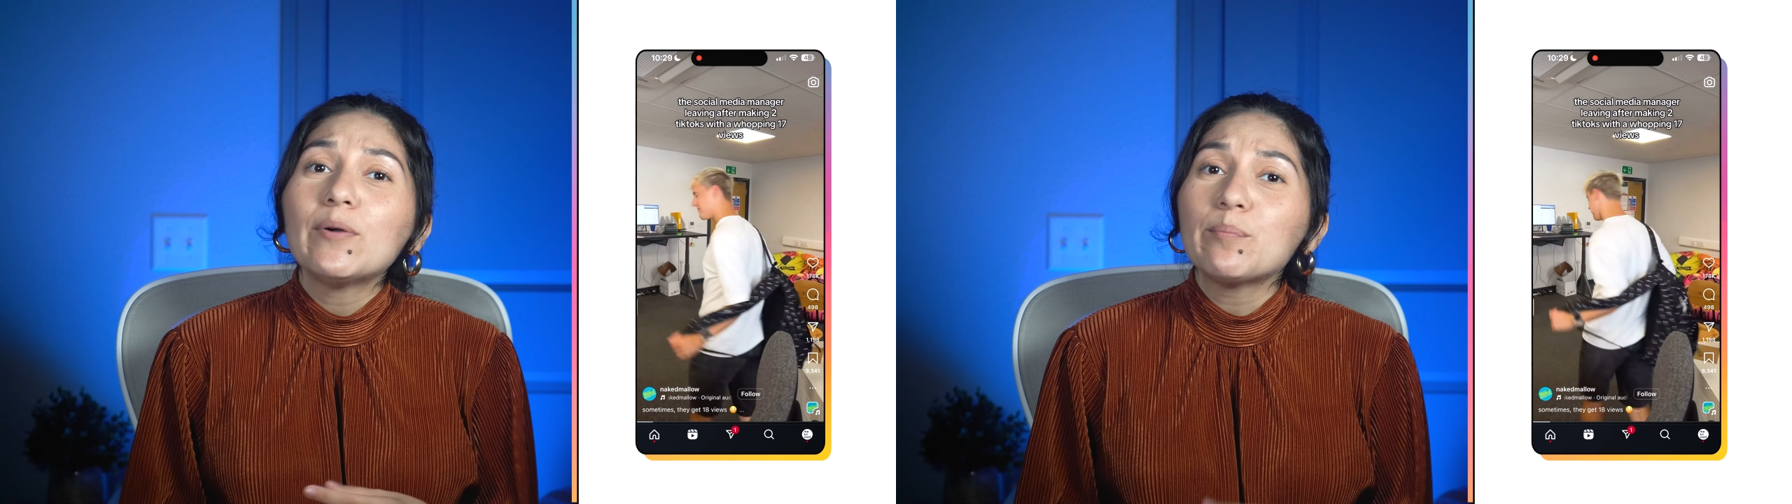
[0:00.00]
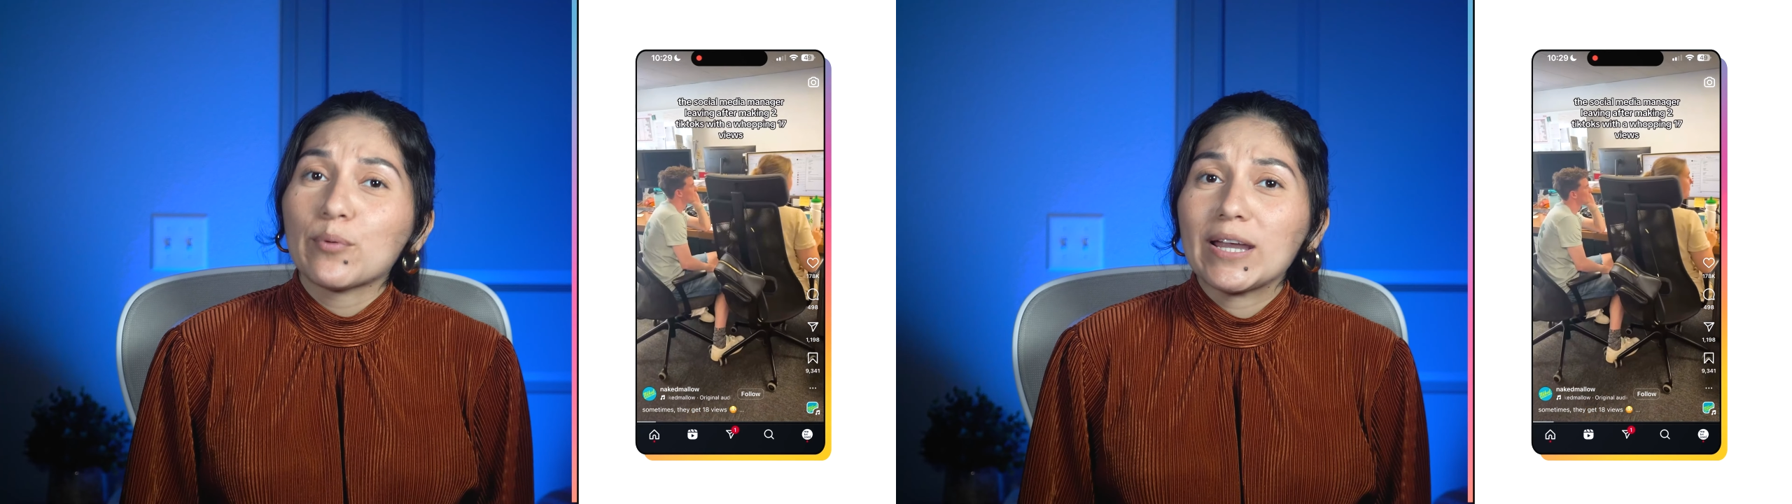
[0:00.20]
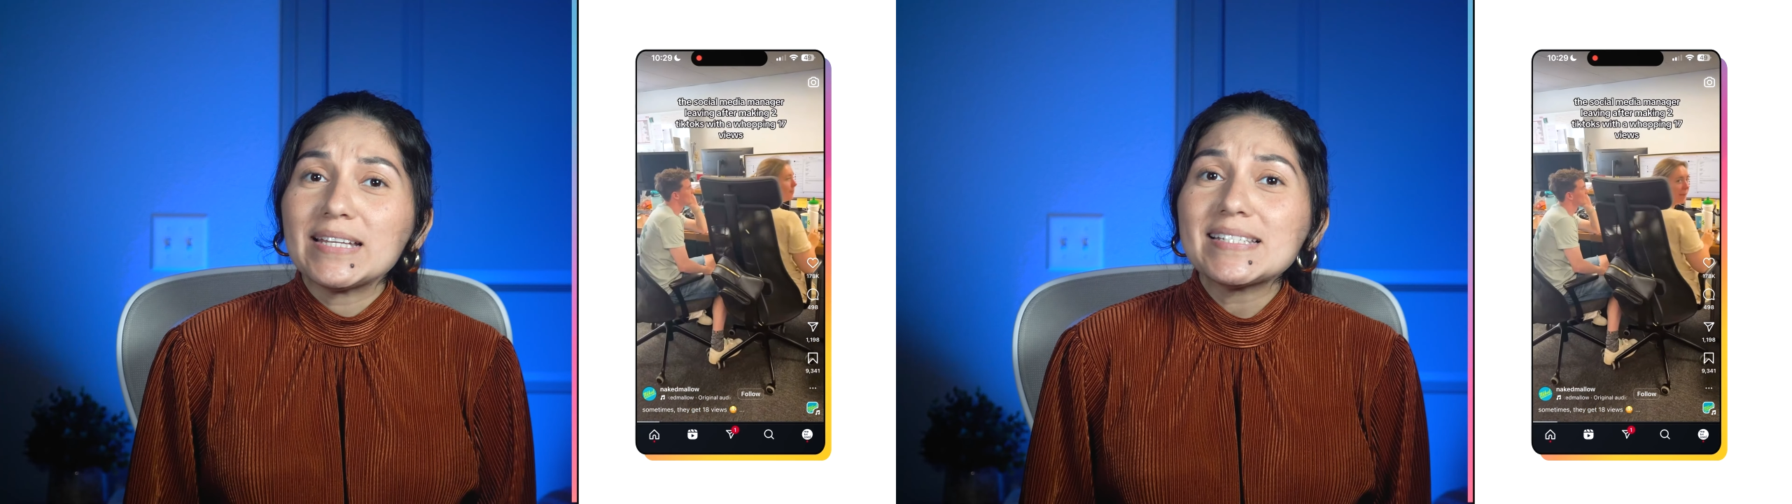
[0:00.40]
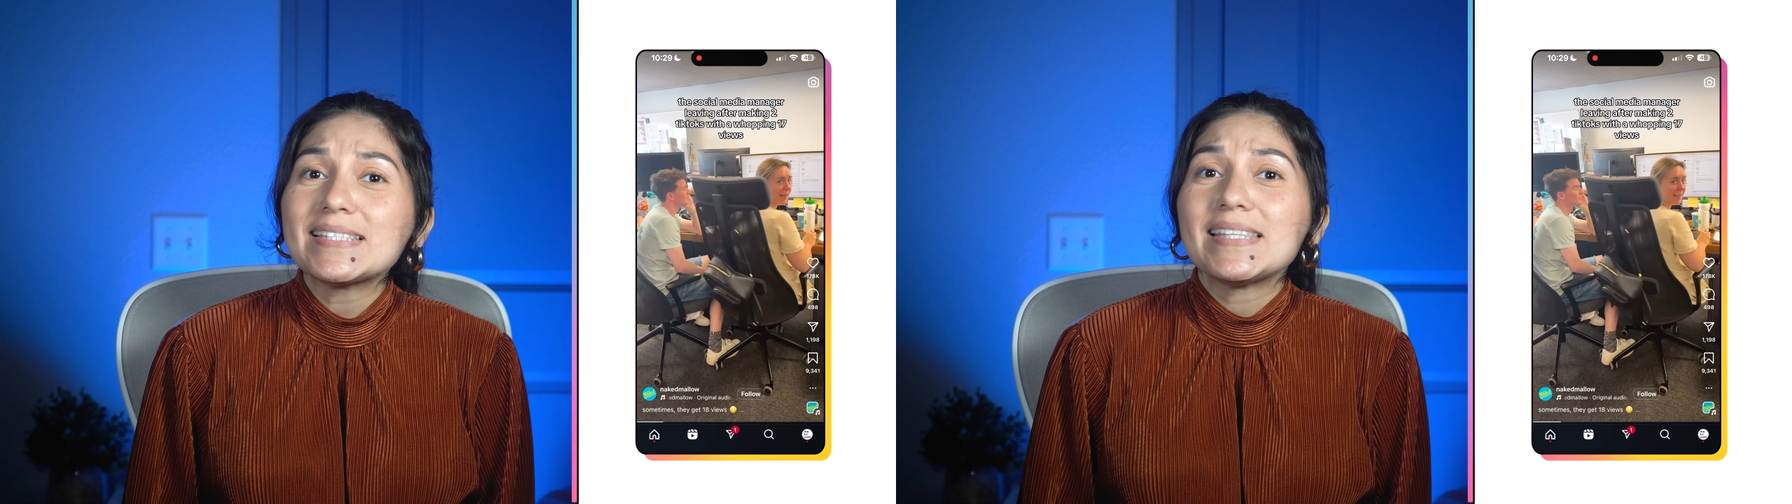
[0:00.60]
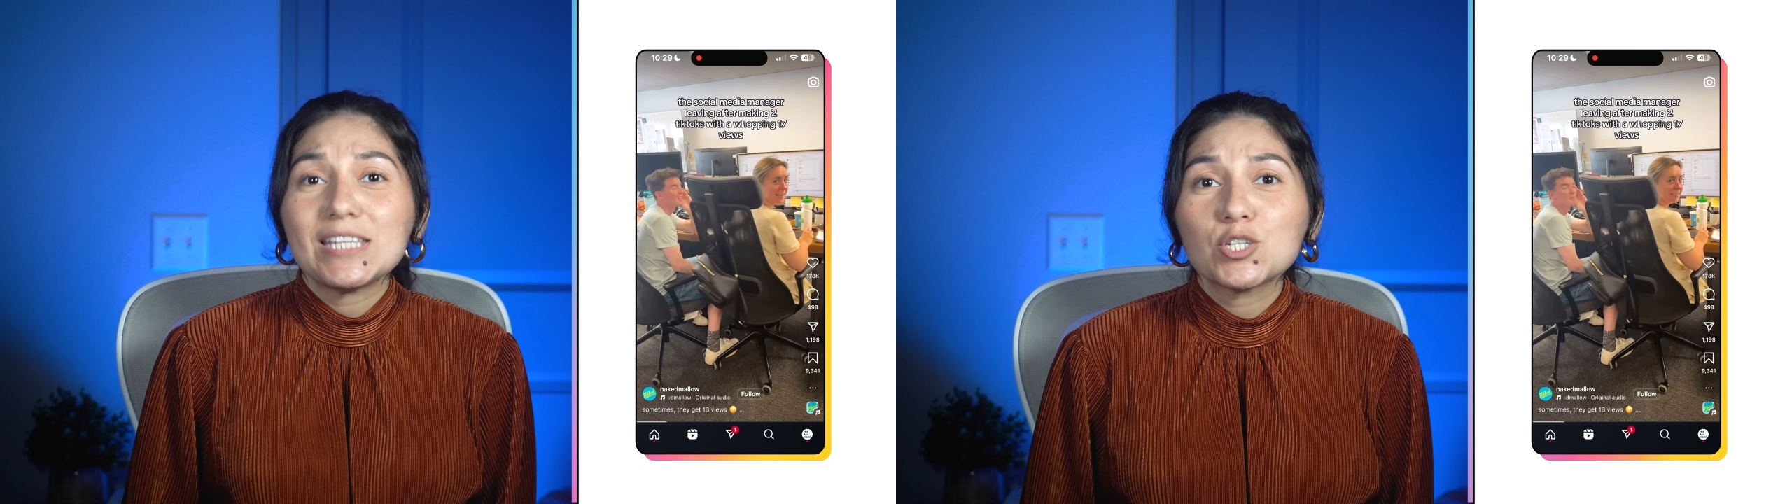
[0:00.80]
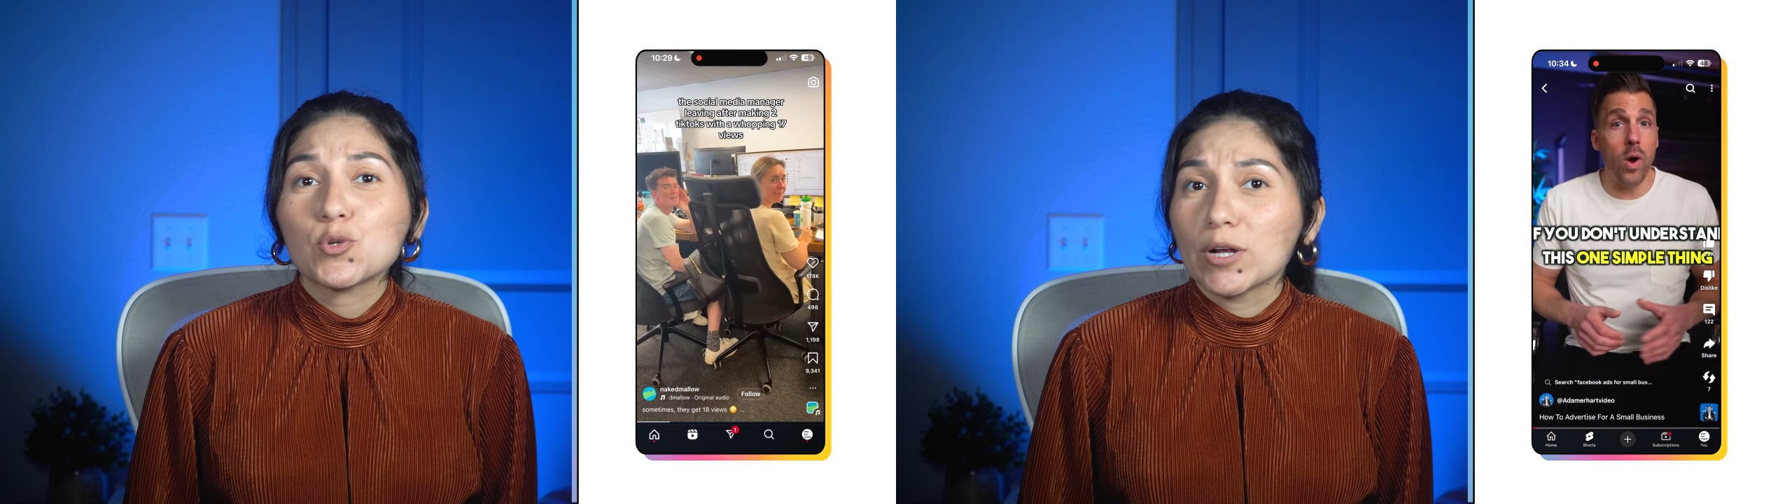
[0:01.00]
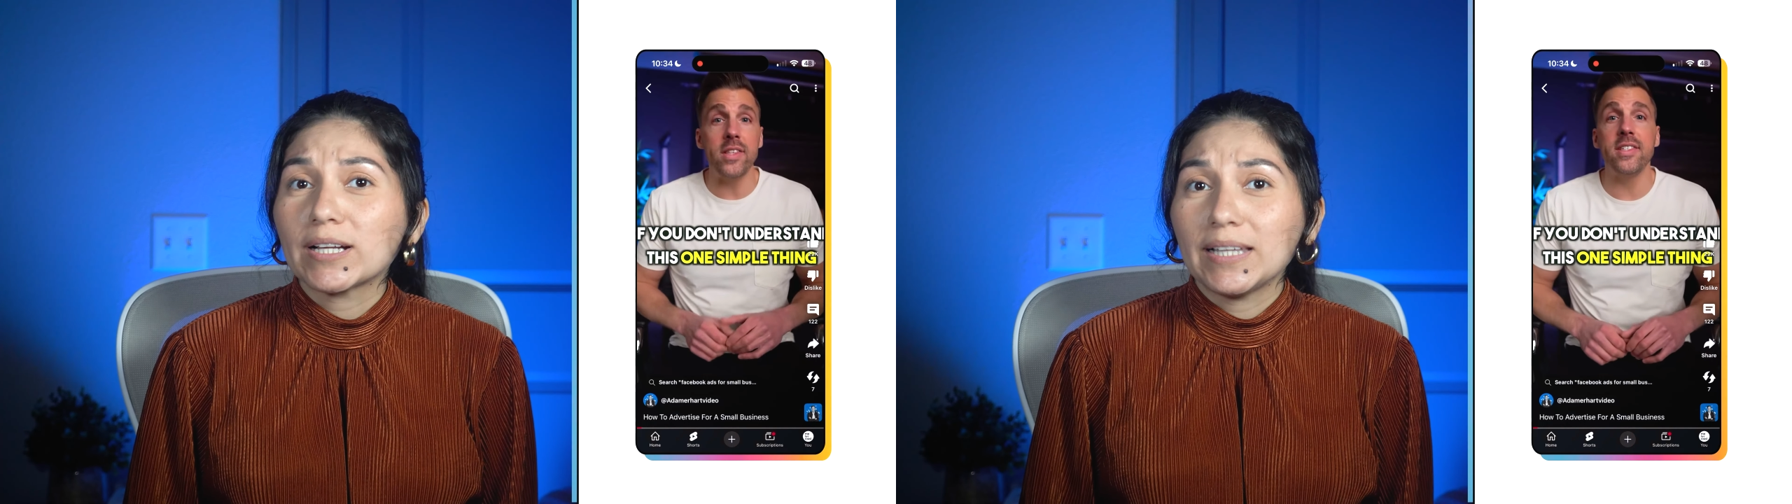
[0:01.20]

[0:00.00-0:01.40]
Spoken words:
embrace these short